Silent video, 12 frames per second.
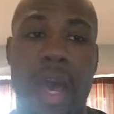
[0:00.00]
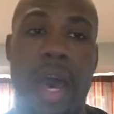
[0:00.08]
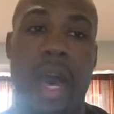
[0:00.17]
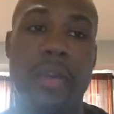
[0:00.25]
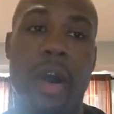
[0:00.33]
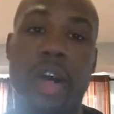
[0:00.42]

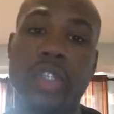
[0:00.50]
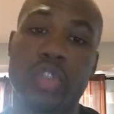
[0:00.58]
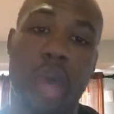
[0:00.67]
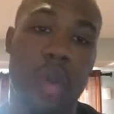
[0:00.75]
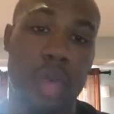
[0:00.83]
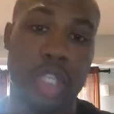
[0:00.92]

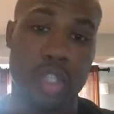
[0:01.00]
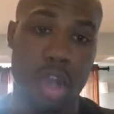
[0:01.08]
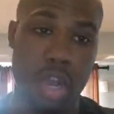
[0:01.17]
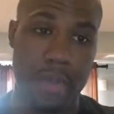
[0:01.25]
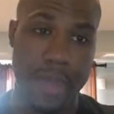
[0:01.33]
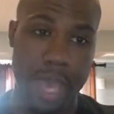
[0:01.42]
Also, I want to
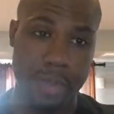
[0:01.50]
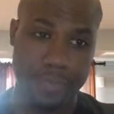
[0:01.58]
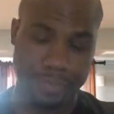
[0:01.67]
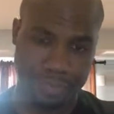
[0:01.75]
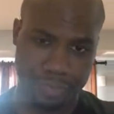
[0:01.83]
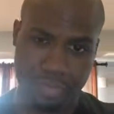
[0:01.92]
talk
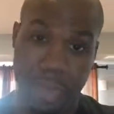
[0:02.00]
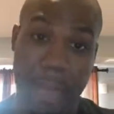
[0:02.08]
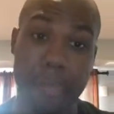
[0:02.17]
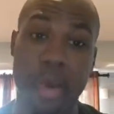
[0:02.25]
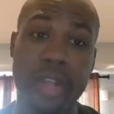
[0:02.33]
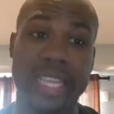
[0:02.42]
about my
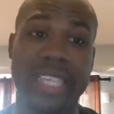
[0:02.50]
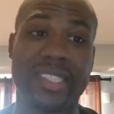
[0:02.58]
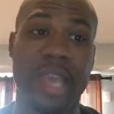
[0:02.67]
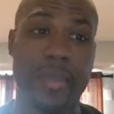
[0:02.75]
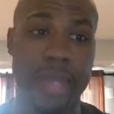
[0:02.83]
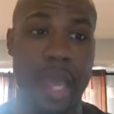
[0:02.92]
book
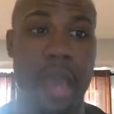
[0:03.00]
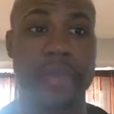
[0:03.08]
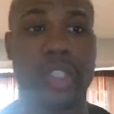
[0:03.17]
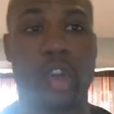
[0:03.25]
that's coming up.